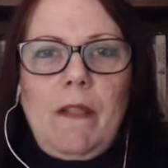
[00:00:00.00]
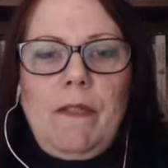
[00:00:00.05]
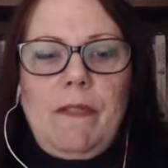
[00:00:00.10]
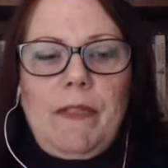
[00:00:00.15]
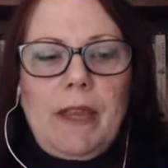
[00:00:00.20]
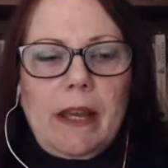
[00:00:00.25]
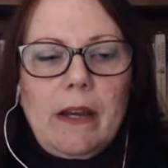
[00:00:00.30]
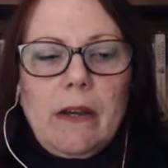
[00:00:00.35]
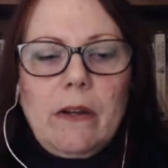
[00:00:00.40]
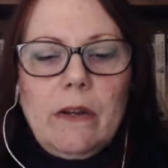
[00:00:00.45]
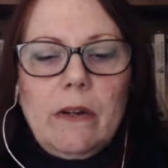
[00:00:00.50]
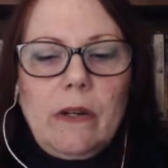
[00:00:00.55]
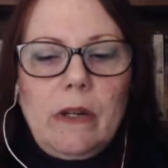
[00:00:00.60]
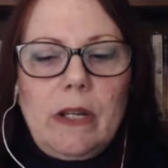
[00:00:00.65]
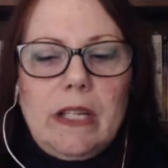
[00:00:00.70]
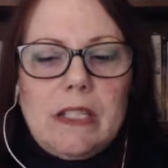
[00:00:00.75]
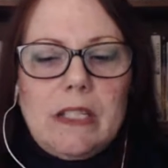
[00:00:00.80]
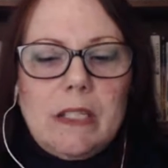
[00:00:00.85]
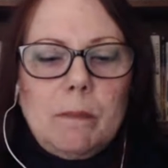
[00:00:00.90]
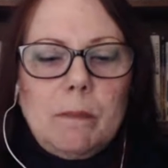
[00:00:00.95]
they're
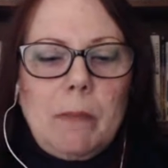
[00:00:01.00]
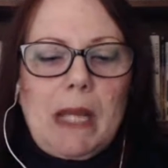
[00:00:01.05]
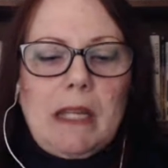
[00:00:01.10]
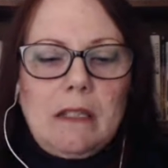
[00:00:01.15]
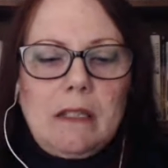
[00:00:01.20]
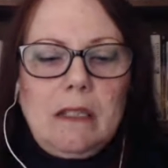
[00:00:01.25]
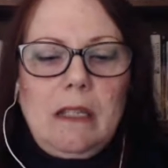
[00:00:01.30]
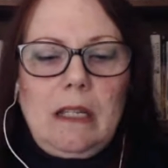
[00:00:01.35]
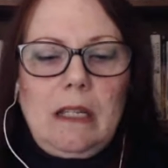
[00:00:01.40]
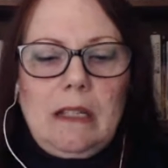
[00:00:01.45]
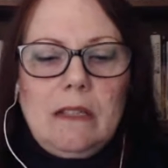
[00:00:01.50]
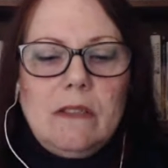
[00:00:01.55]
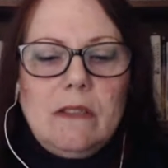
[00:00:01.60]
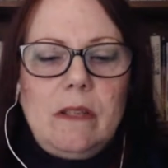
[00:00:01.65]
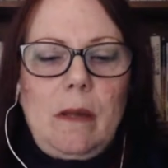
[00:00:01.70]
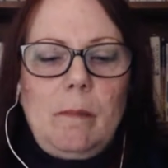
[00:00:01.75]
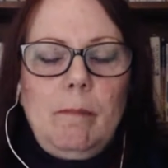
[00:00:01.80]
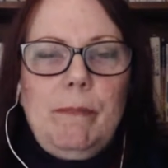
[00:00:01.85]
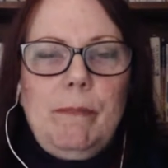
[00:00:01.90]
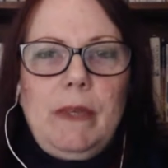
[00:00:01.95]
expecting
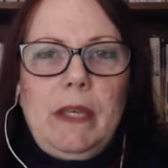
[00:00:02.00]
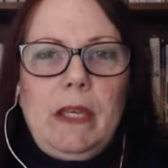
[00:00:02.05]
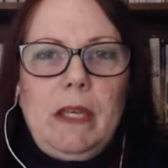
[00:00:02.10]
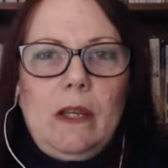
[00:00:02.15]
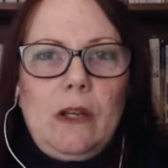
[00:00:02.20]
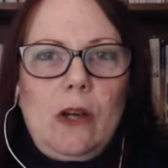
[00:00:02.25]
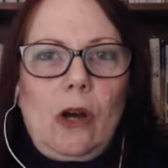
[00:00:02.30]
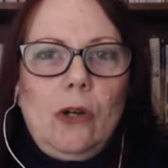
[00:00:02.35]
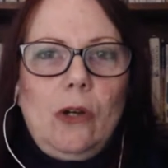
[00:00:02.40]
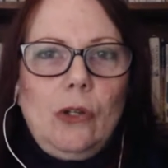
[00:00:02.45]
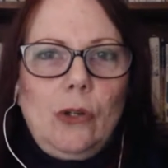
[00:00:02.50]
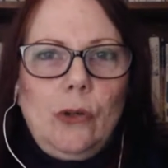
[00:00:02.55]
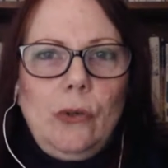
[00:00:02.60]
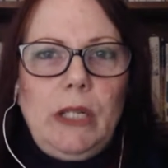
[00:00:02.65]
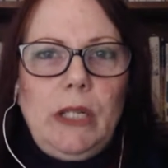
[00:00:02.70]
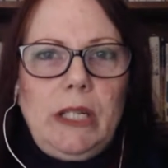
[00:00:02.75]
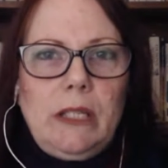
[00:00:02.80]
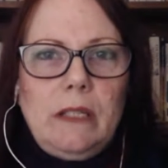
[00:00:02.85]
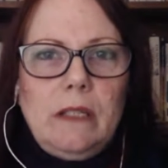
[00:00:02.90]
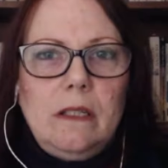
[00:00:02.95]
something
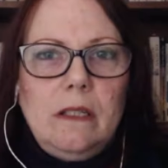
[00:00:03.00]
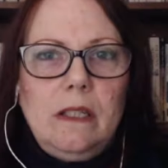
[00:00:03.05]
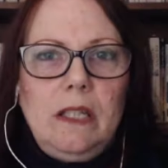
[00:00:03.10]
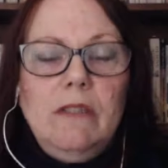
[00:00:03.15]
concrete.